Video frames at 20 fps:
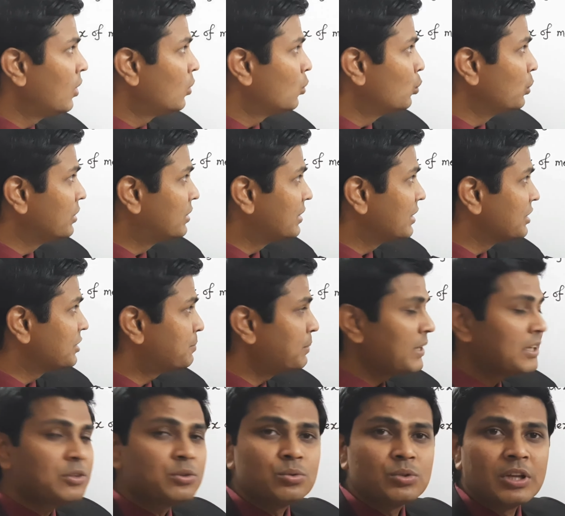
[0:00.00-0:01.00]
with
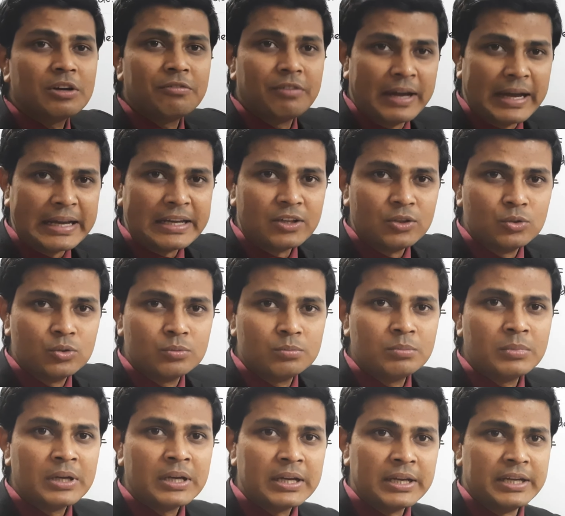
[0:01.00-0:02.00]
respect to the vacuum,